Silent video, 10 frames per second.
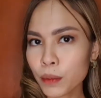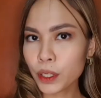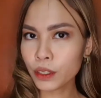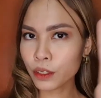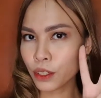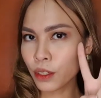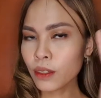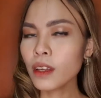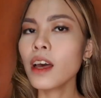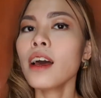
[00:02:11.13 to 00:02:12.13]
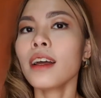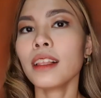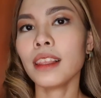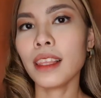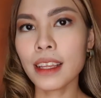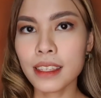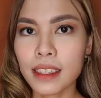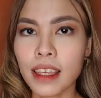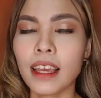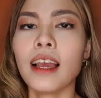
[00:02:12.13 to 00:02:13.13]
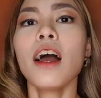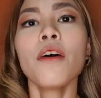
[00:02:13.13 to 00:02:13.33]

Number 2, cleansing.